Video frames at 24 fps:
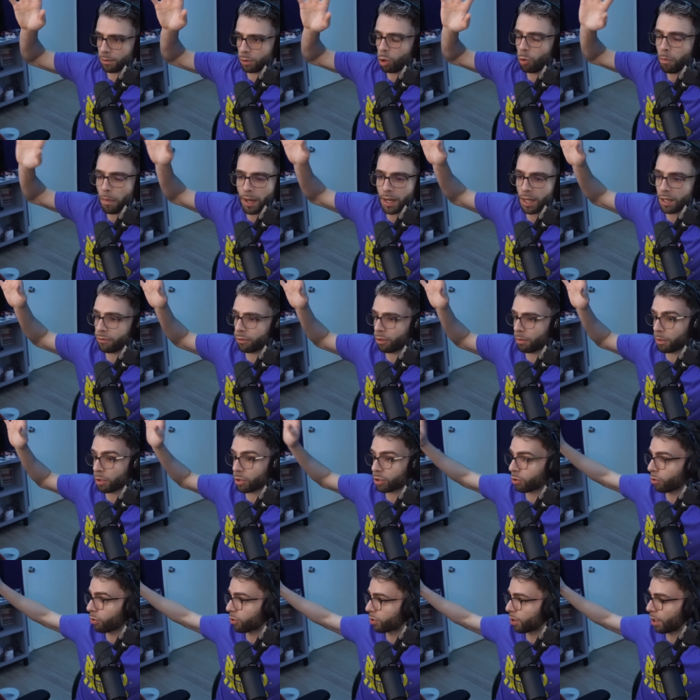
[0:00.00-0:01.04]
Too many of them. There's
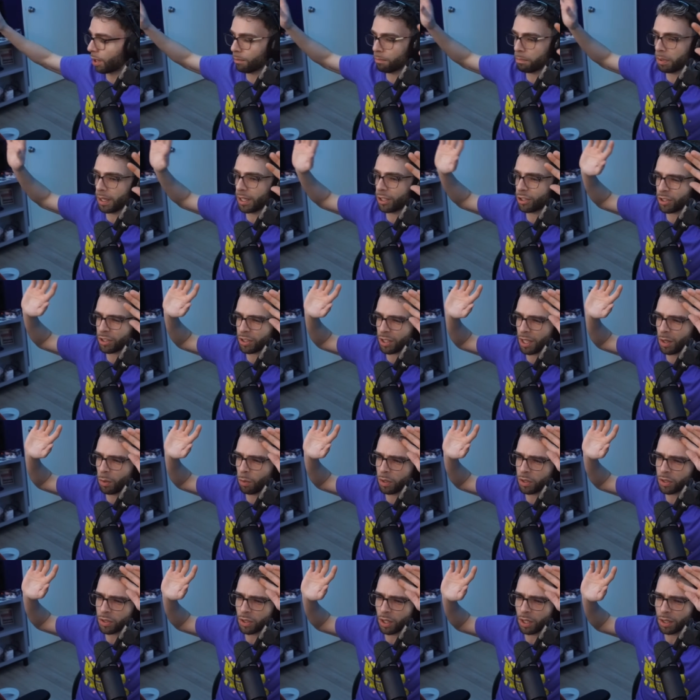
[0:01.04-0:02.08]
still some, but it's just it
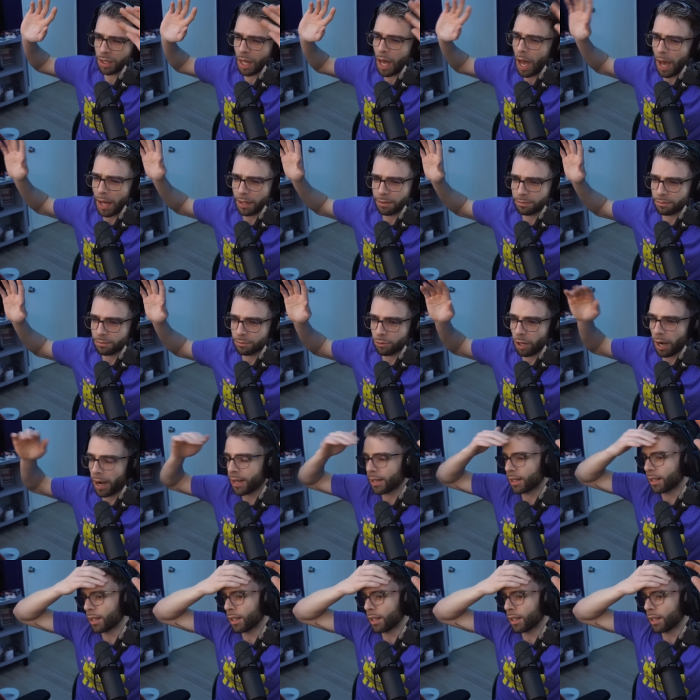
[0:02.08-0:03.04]
was a lot, right?